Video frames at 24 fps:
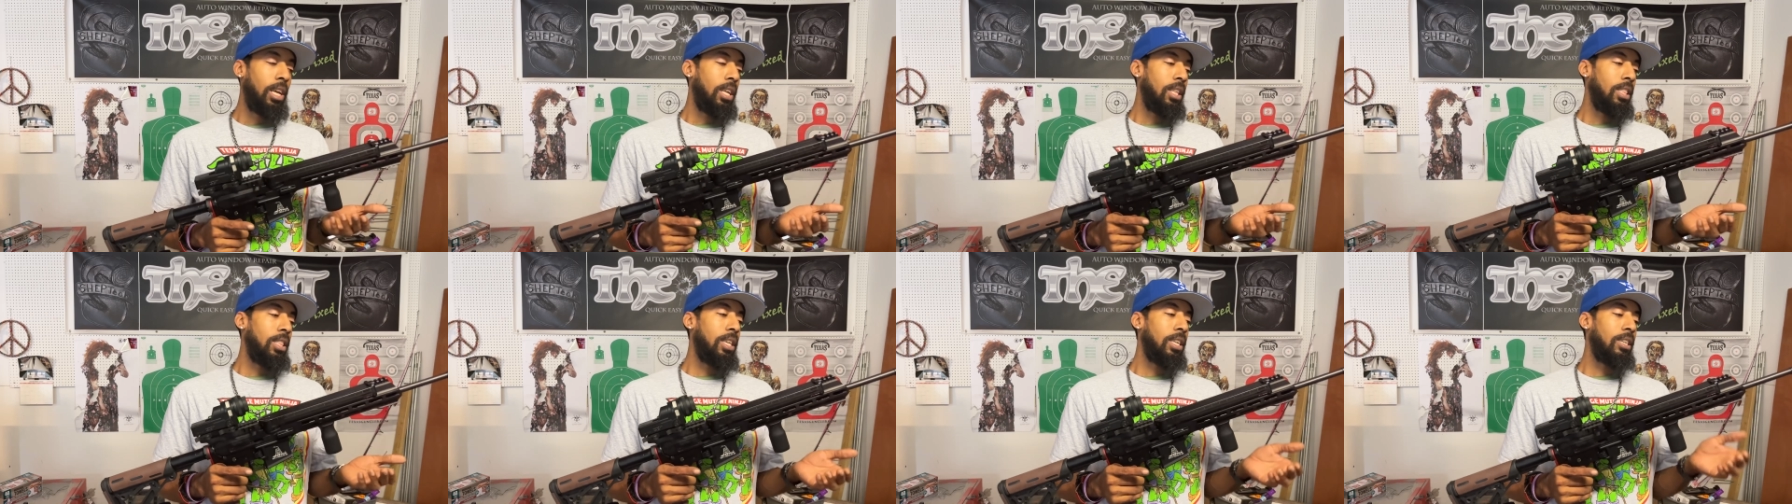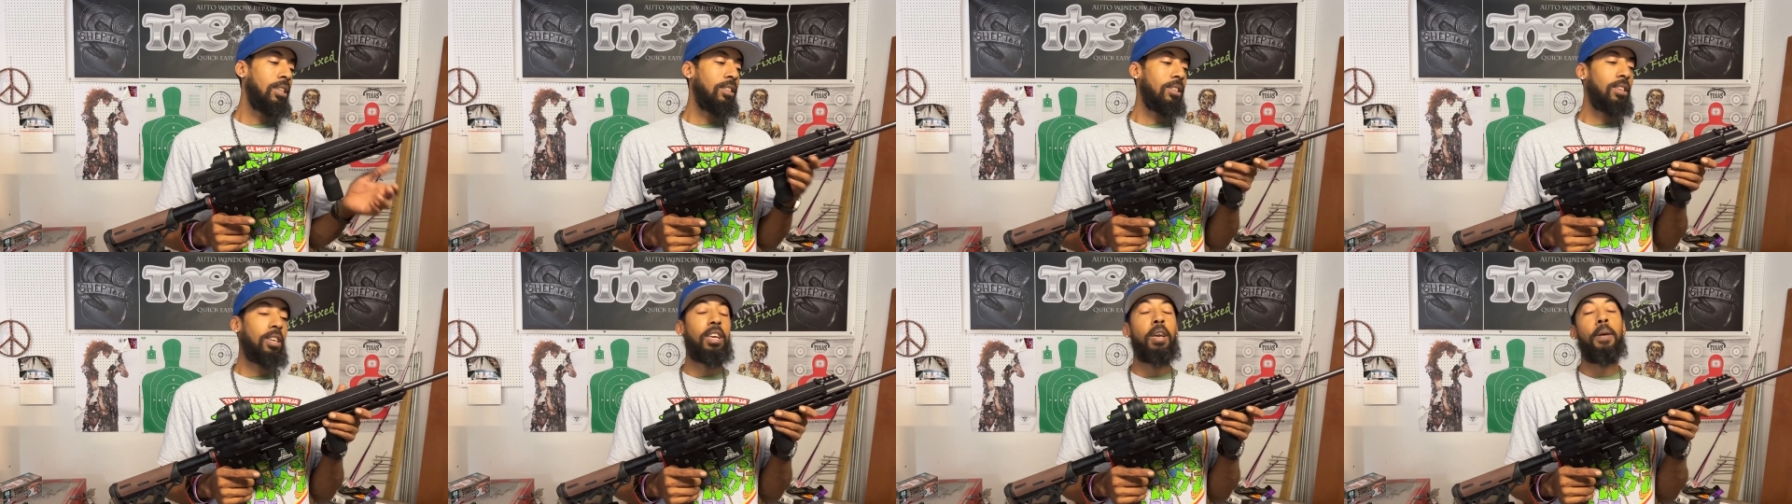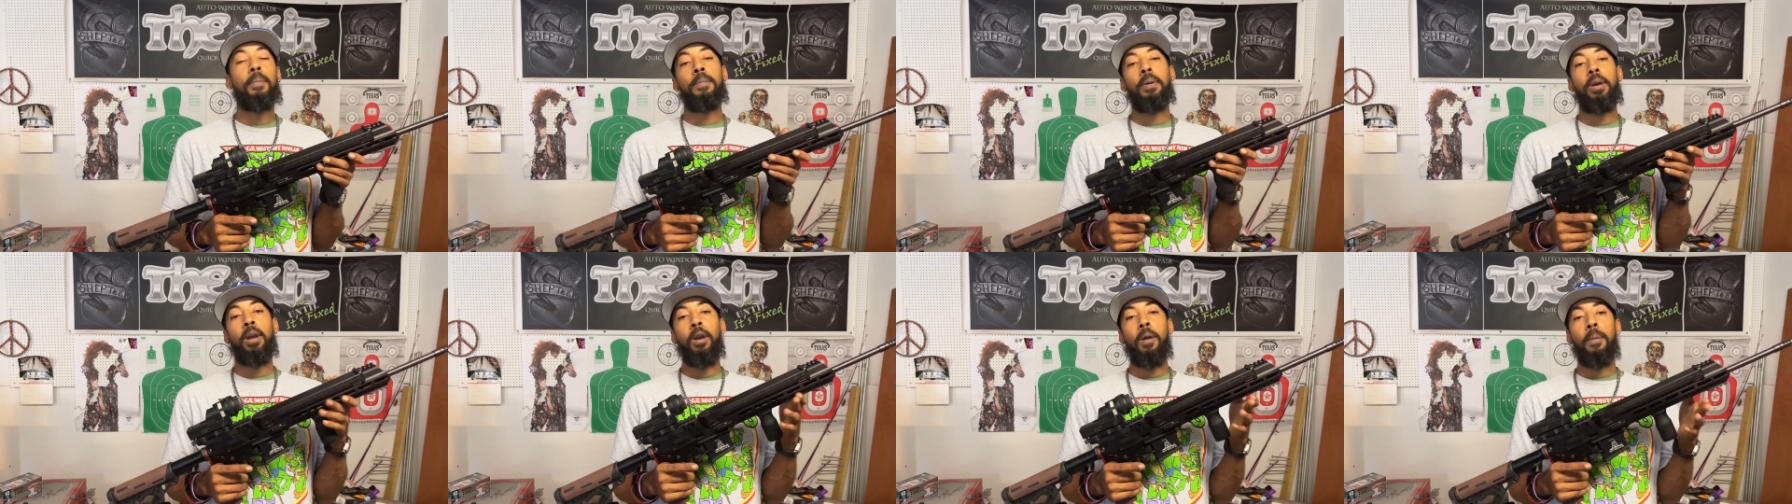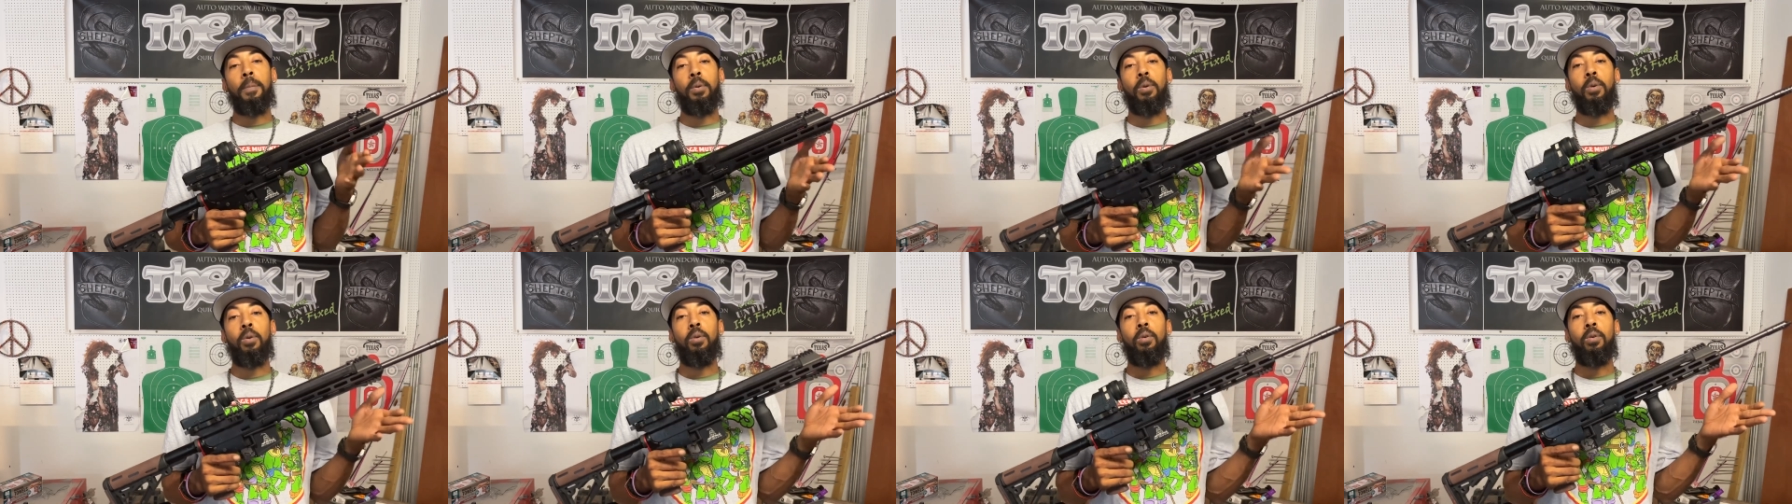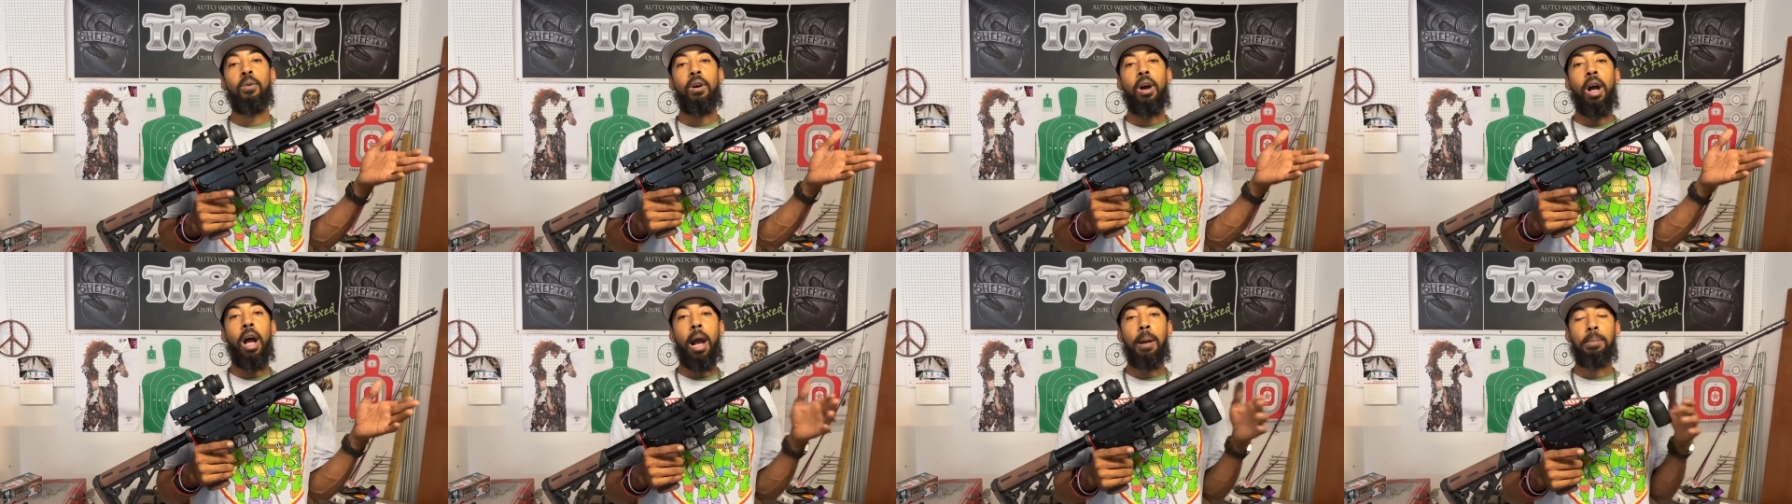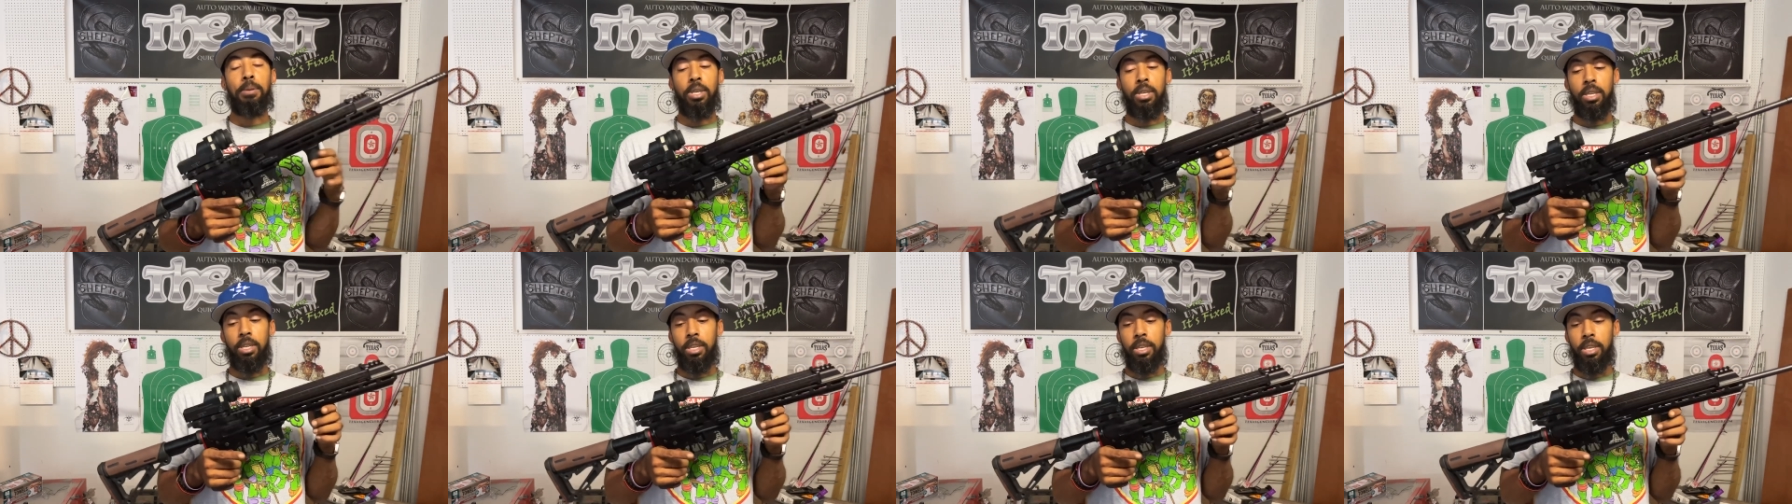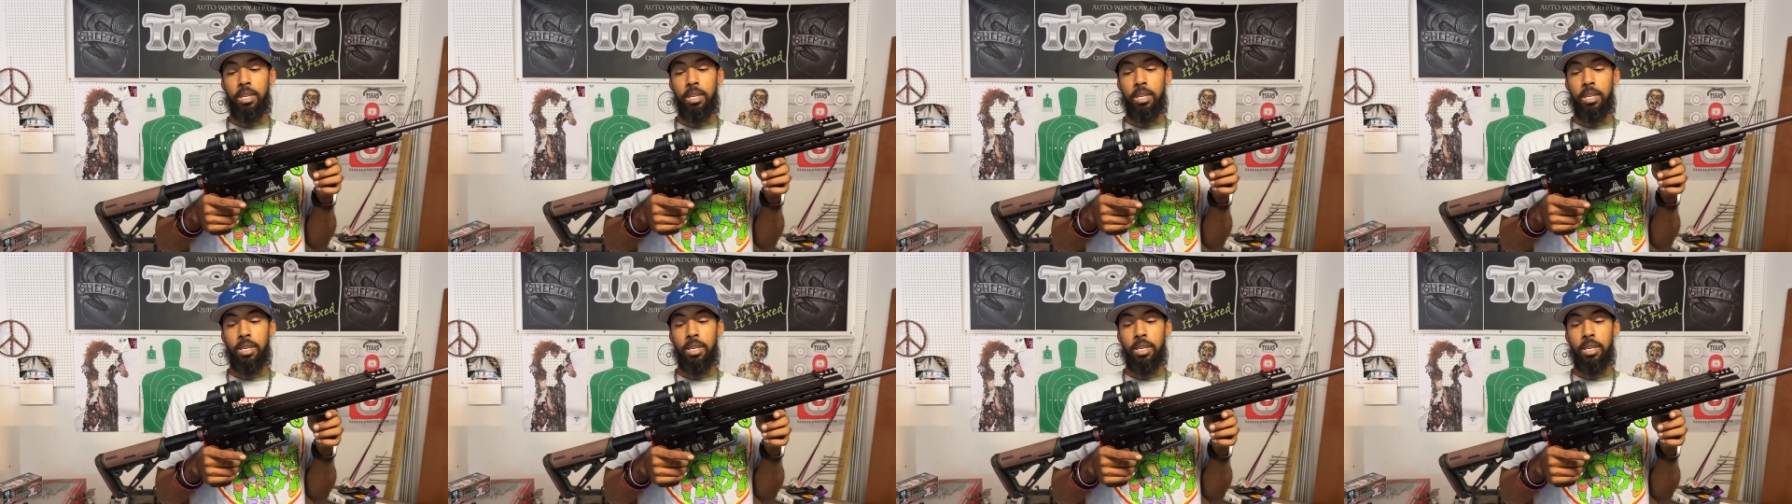this is a comparable option.